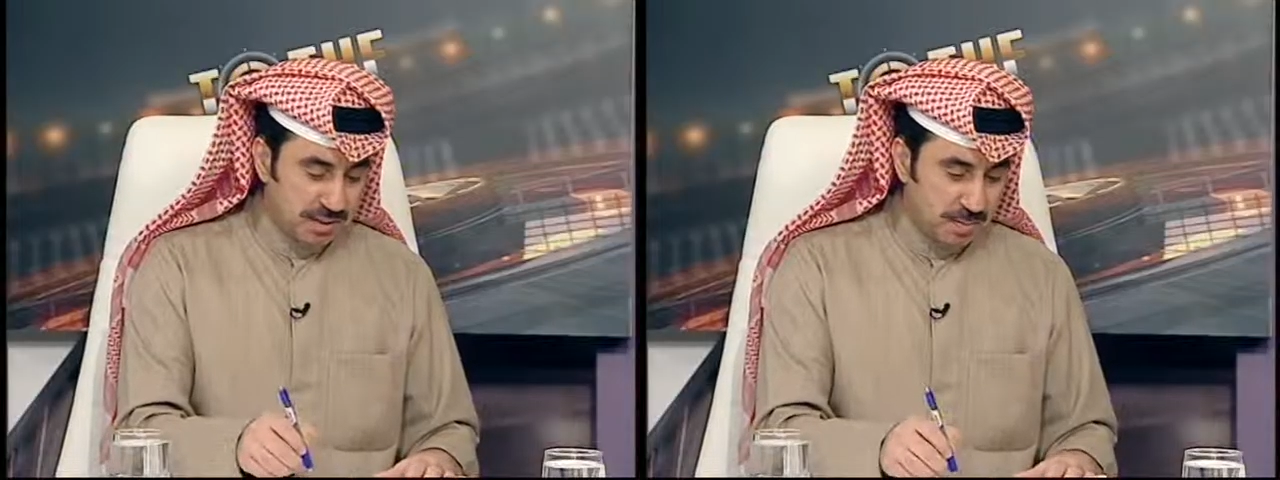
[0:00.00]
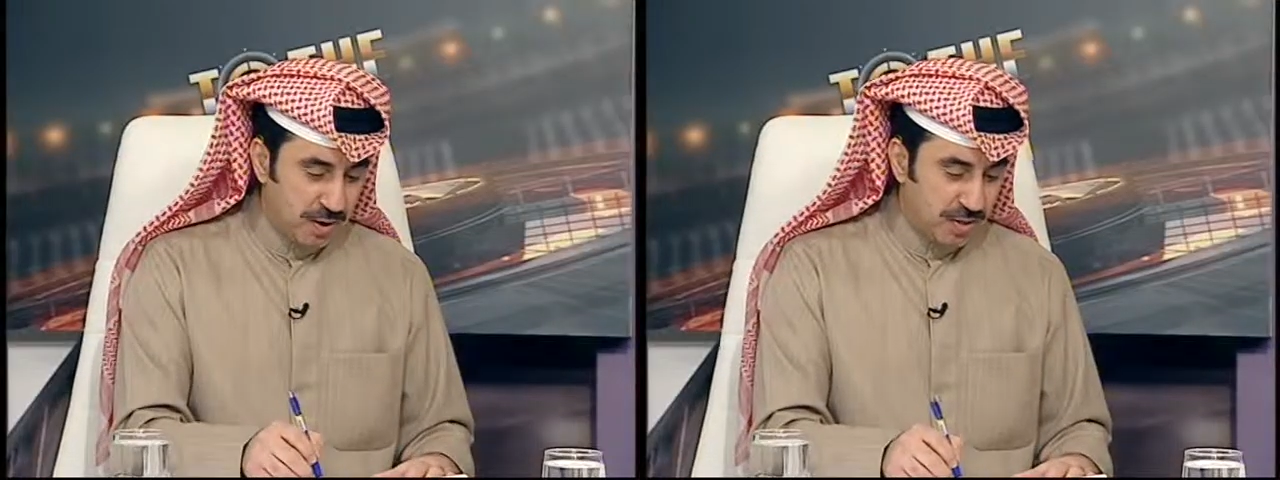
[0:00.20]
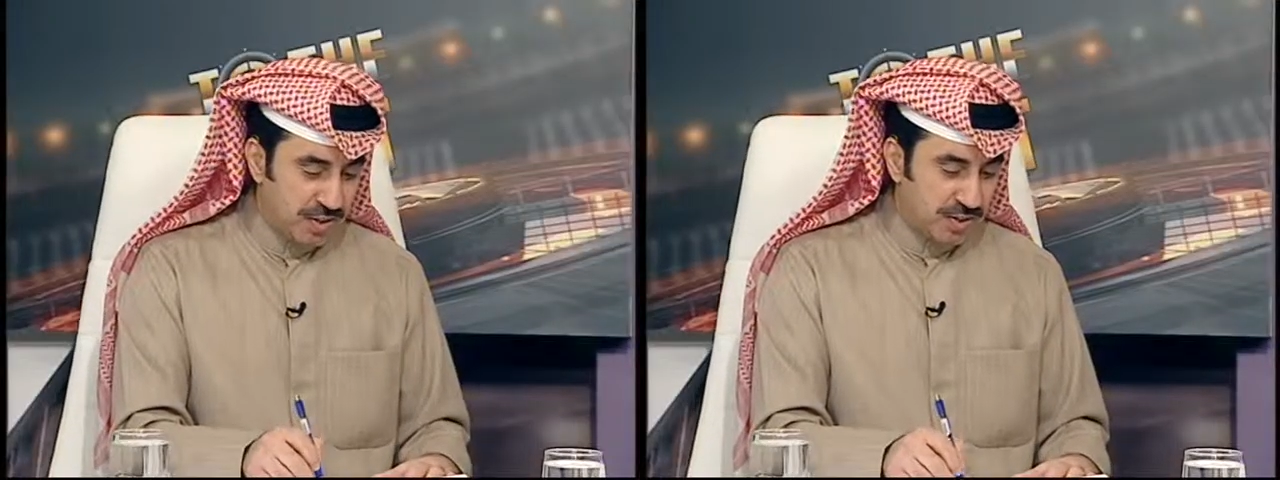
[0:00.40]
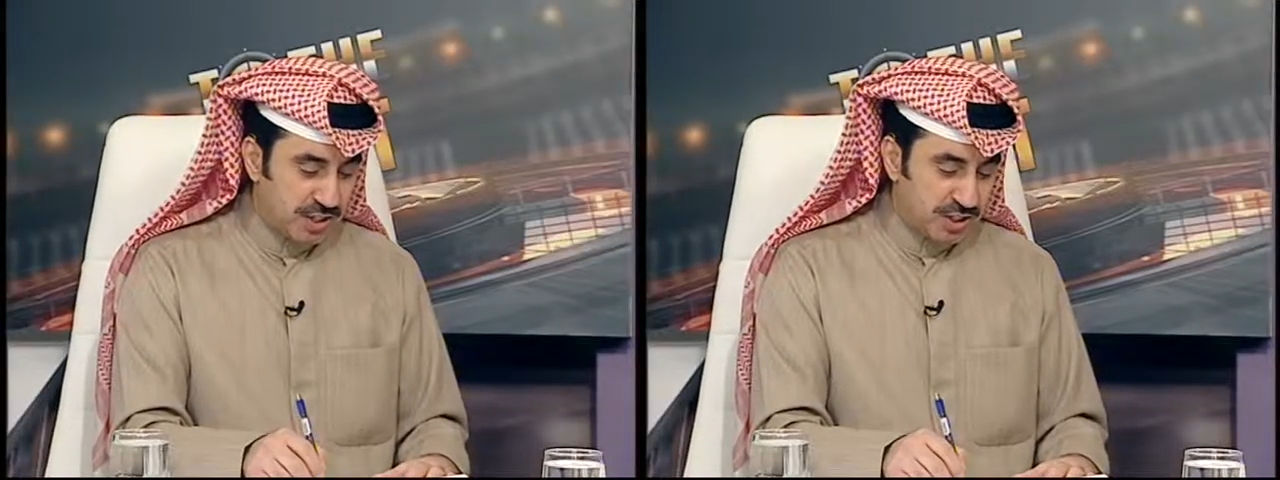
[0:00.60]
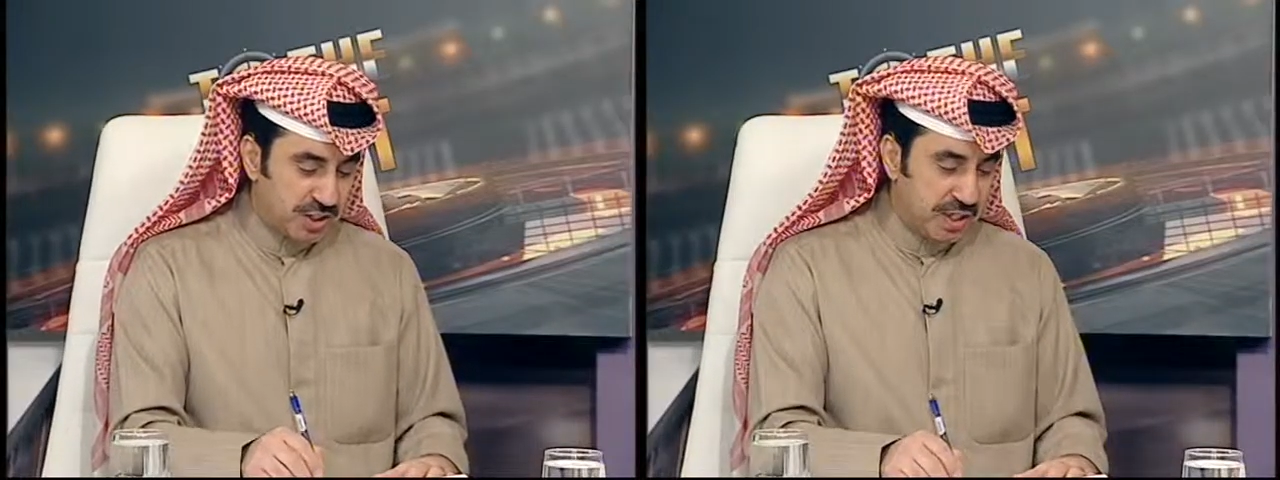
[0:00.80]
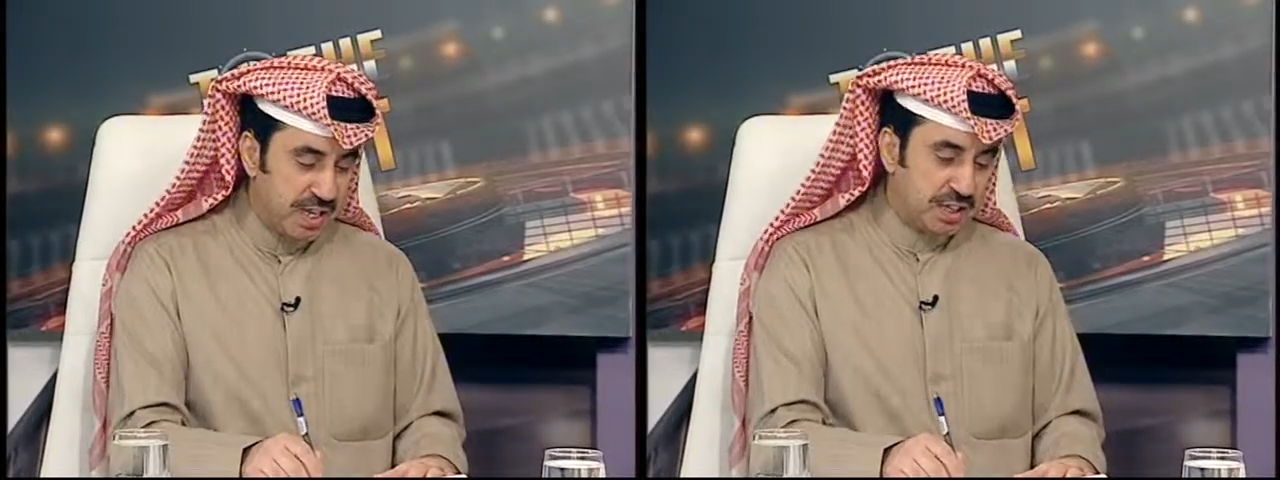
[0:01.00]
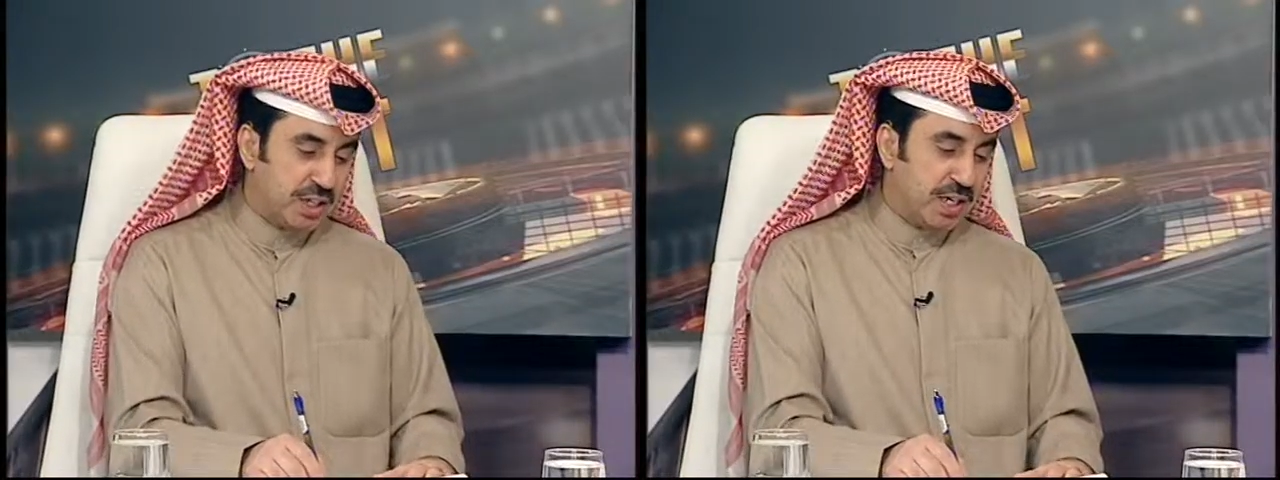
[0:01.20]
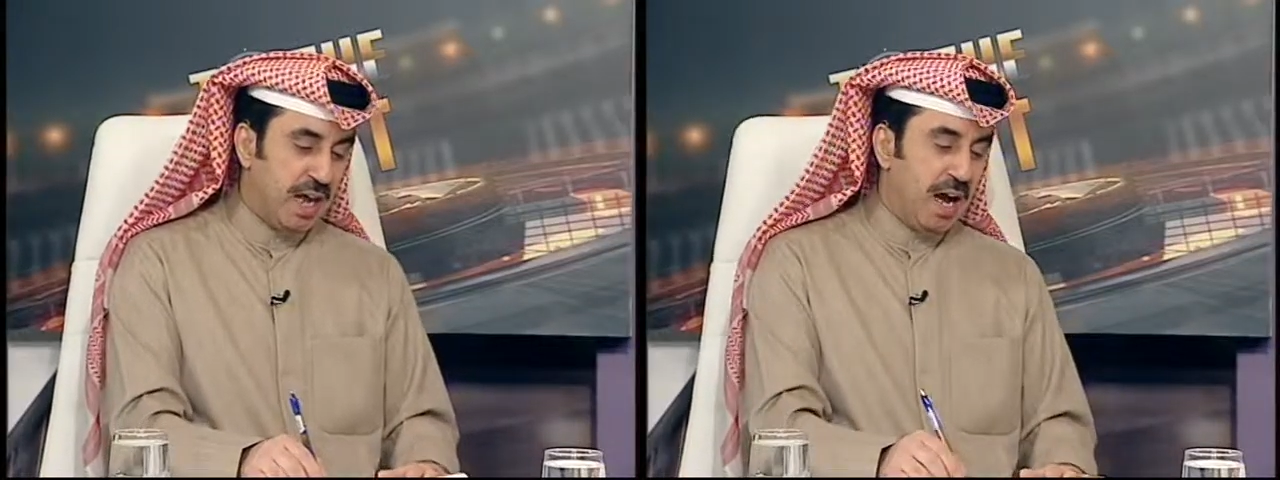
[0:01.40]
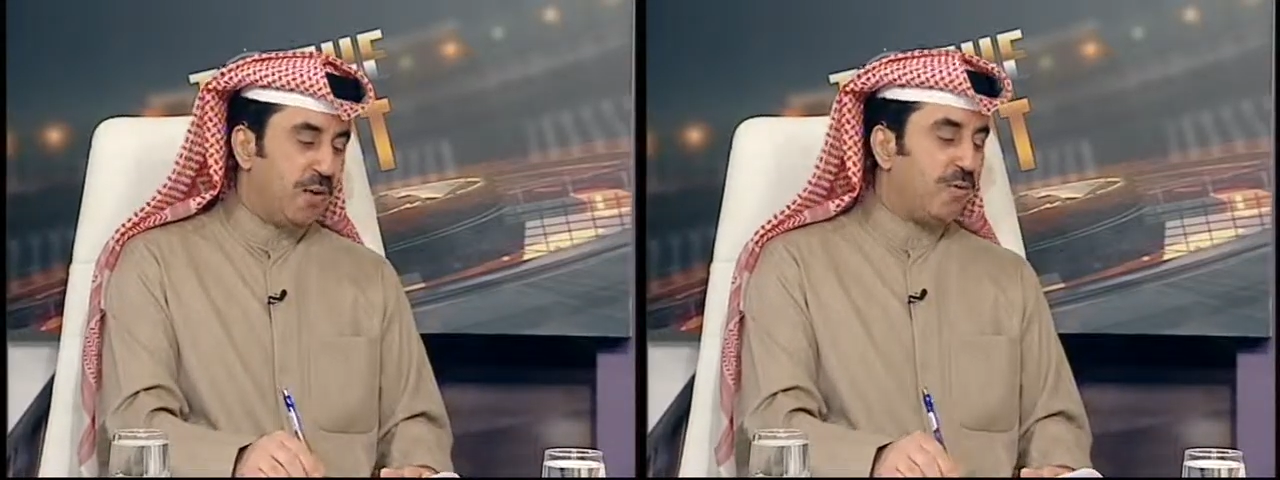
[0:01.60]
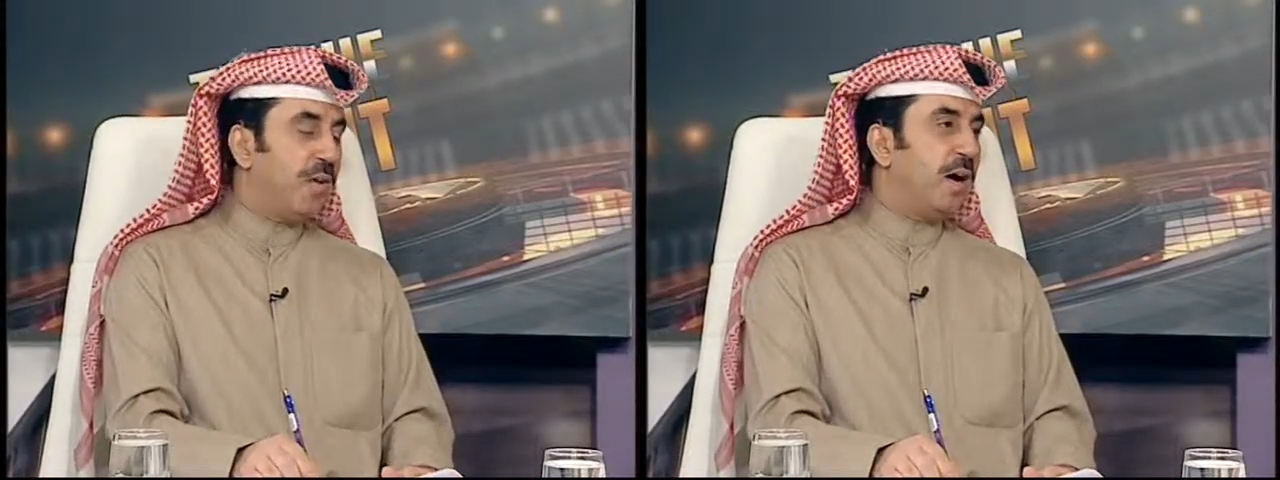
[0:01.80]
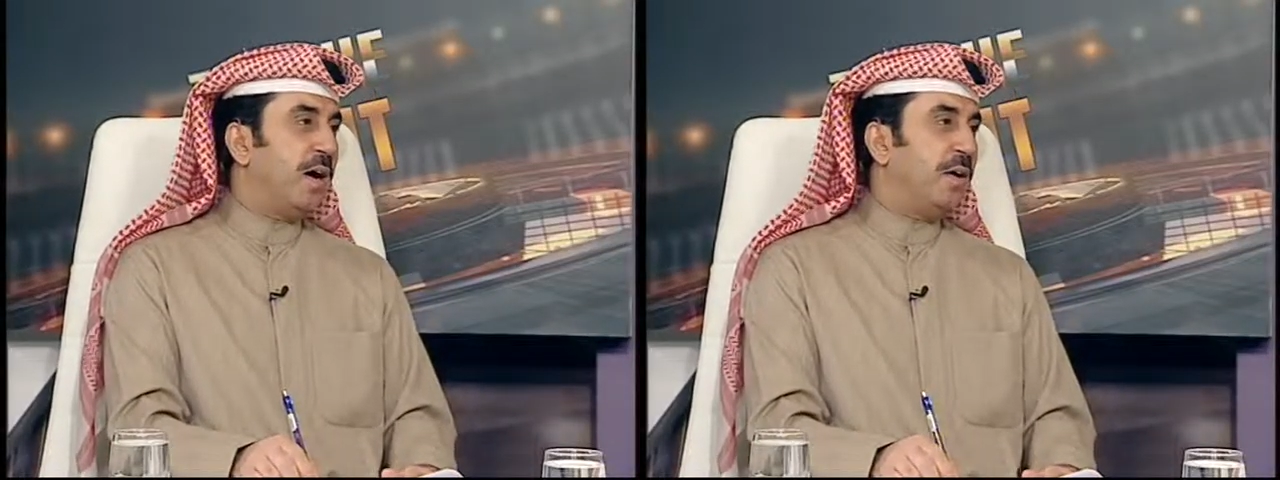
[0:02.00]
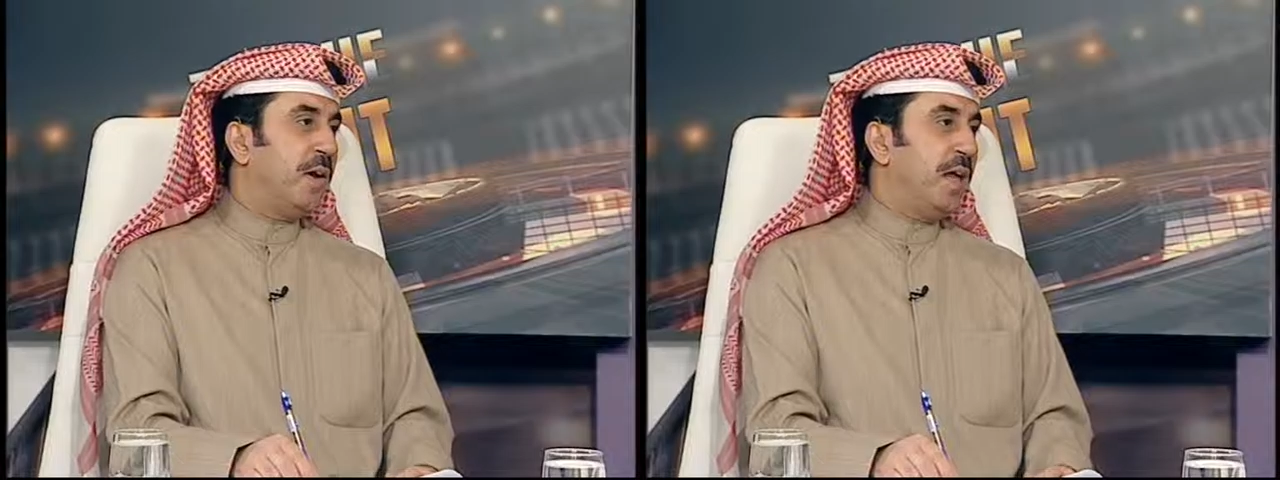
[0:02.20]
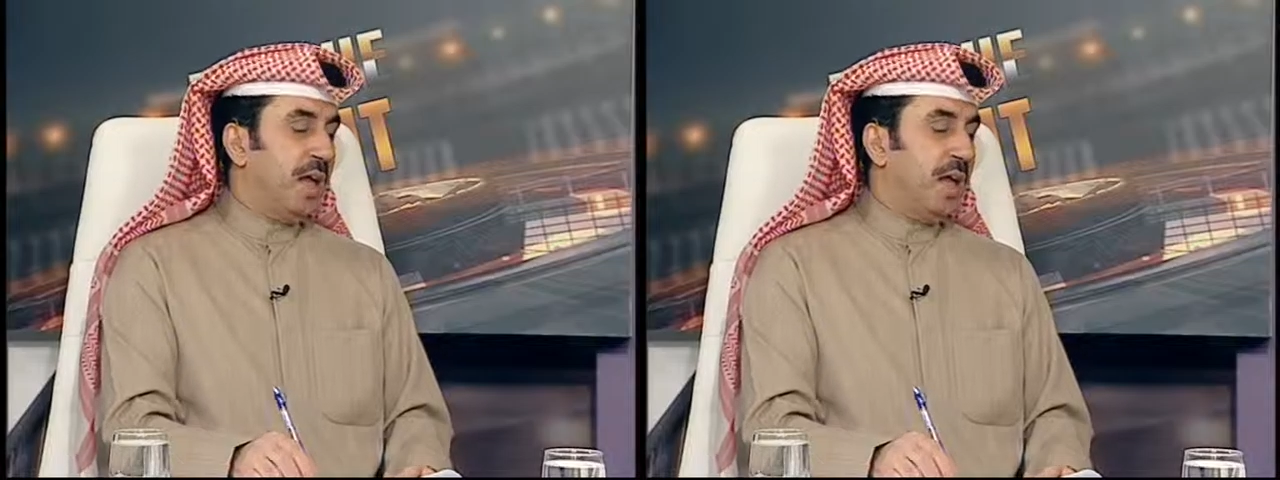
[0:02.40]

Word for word: about the destination. How far